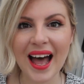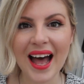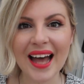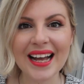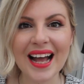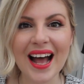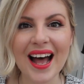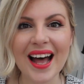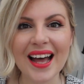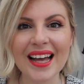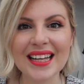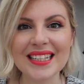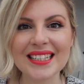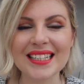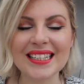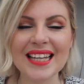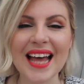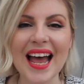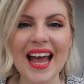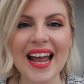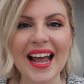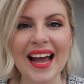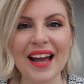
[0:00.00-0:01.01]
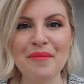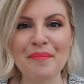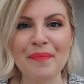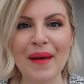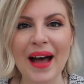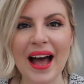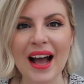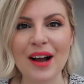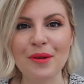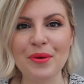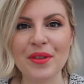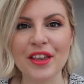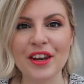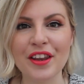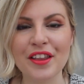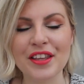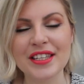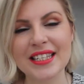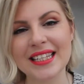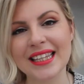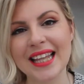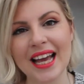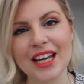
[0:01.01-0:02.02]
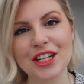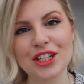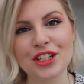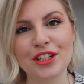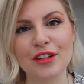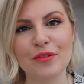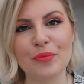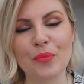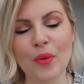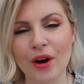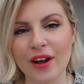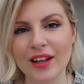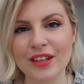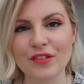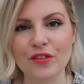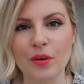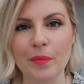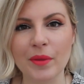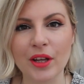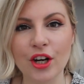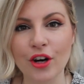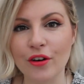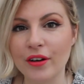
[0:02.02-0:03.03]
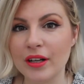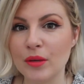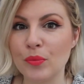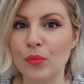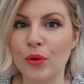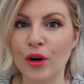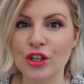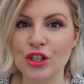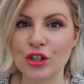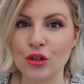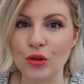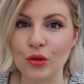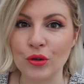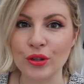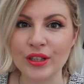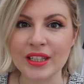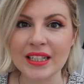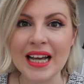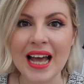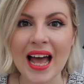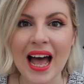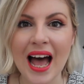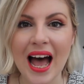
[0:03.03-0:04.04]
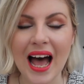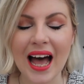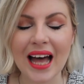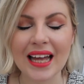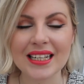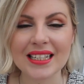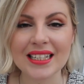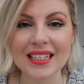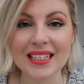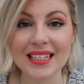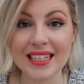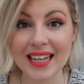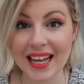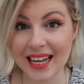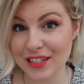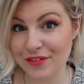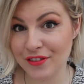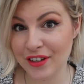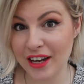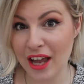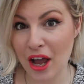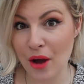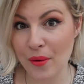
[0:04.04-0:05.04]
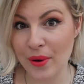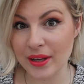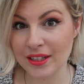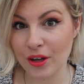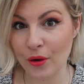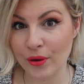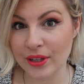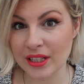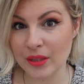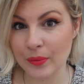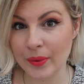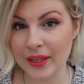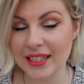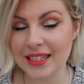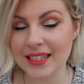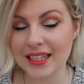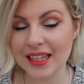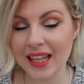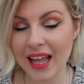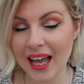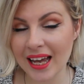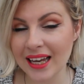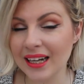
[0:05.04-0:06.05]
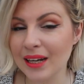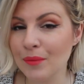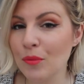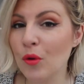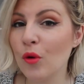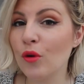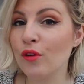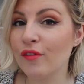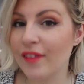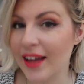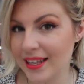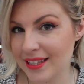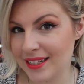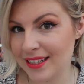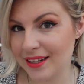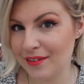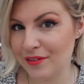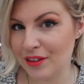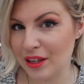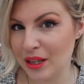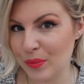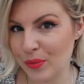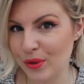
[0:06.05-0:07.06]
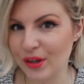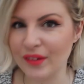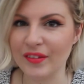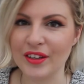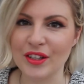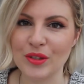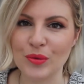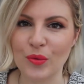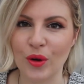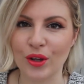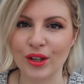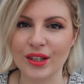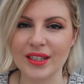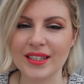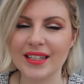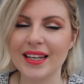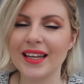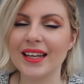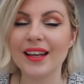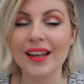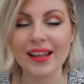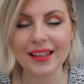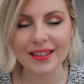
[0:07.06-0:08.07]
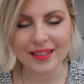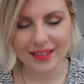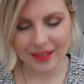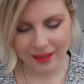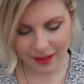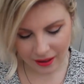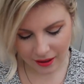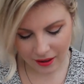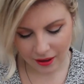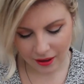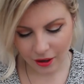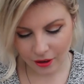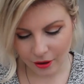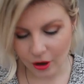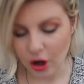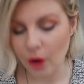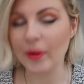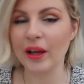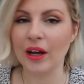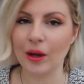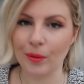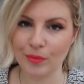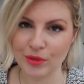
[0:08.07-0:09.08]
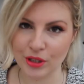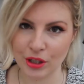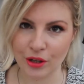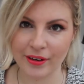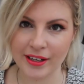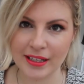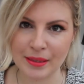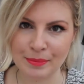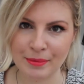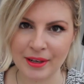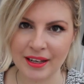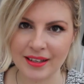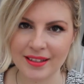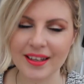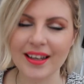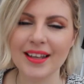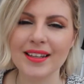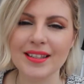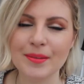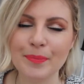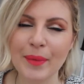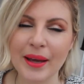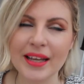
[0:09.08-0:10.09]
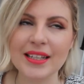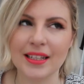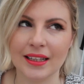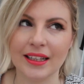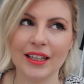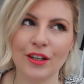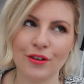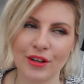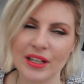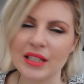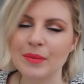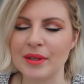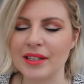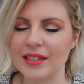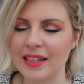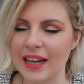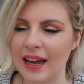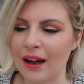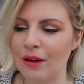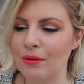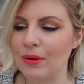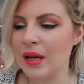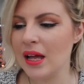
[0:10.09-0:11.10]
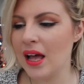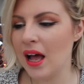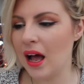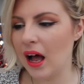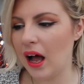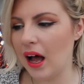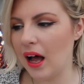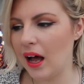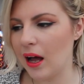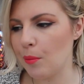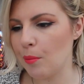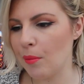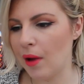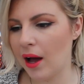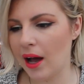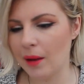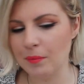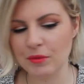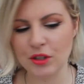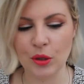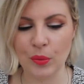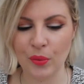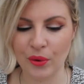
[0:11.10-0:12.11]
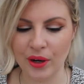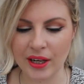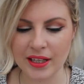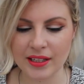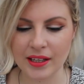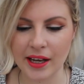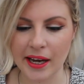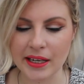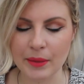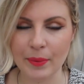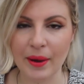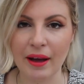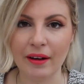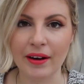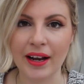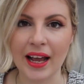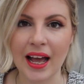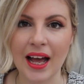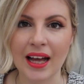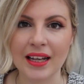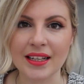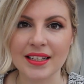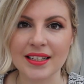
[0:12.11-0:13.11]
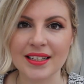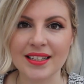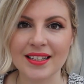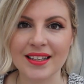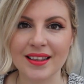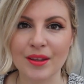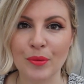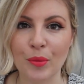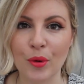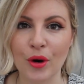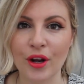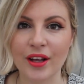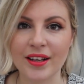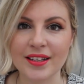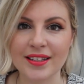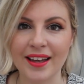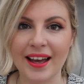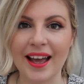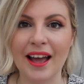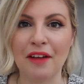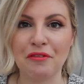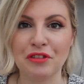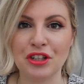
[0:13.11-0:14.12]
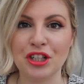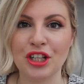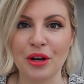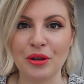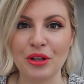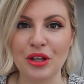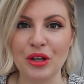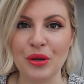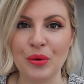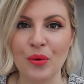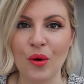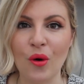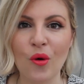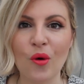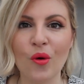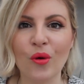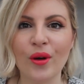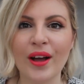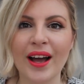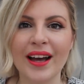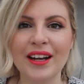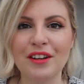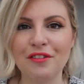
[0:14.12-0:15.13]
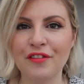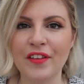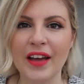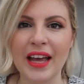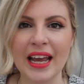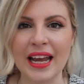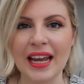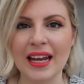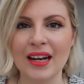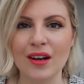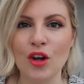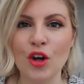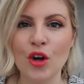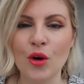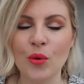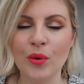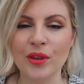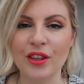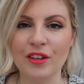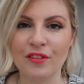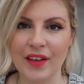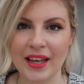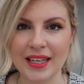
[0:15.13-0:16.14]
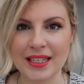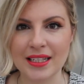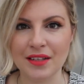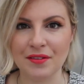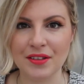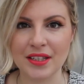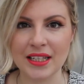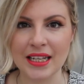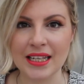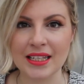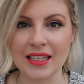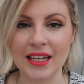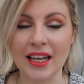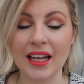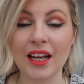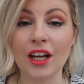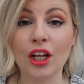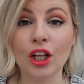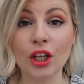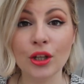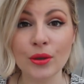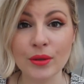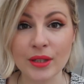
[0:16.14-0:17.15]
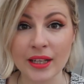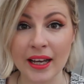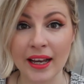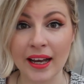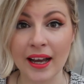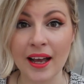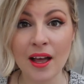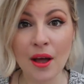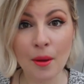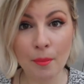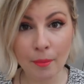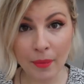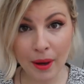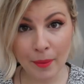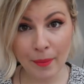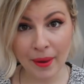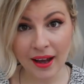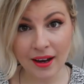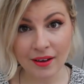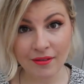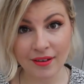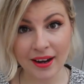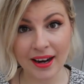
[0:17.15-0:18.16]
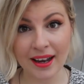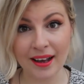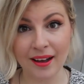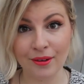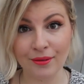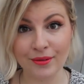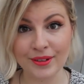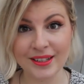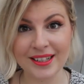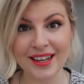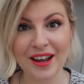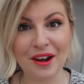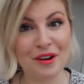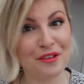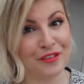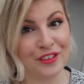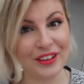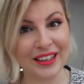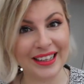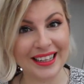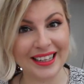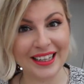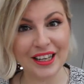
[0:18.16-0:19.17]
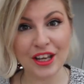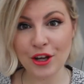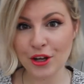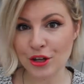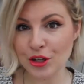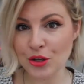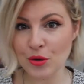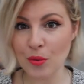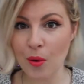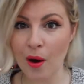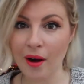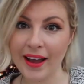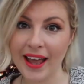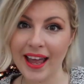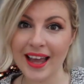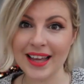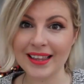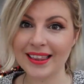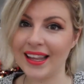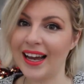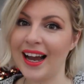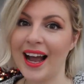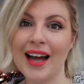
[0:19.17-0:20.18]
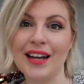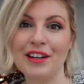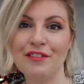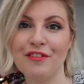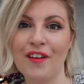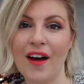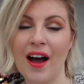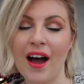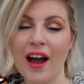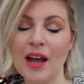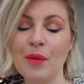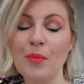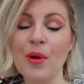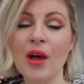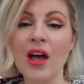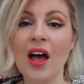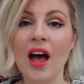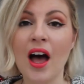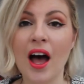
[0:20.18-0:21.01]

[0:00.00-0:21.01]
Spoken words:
Hi guys, today I'm back with another selection of products from the current brochures, and today's video is going to be slightly more festive than the previous ones. It is coming up to Christmas. It's basically Christmas now. I'm super excited about it, and the products that I have to show you all kind of fit in with the festive season, including my background. Hopefully you are getting that kind of vibe.